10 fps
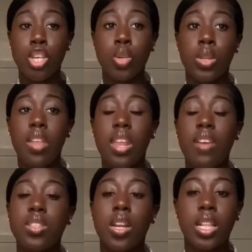So now that
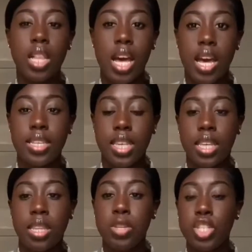I've started class,
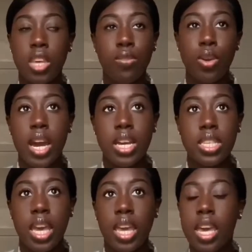like let me just give you guys
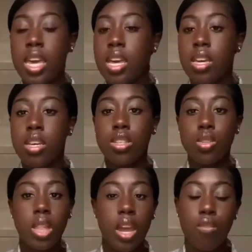like
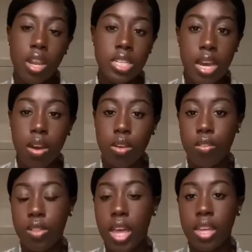sort of like a rundown
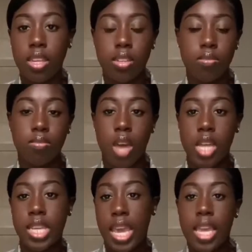of like a
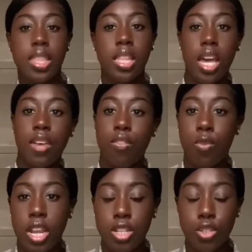day in the life of
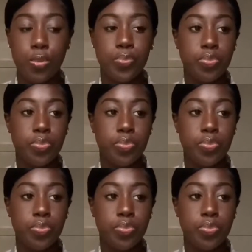what I do.